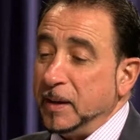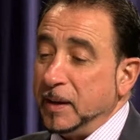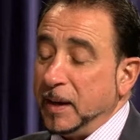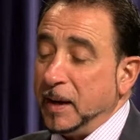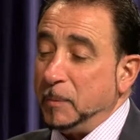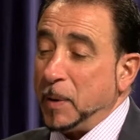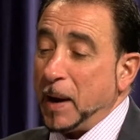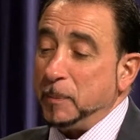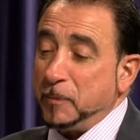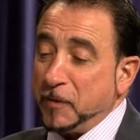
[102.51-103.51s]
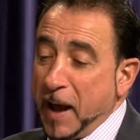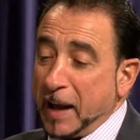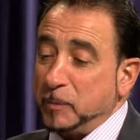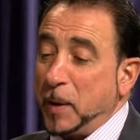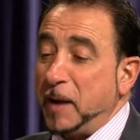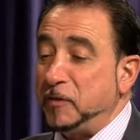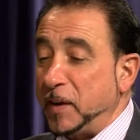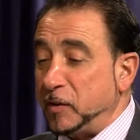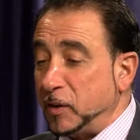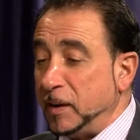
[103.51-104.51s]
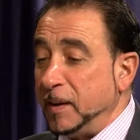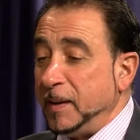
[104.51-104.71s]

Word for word: uh, pot fact, pot fiction,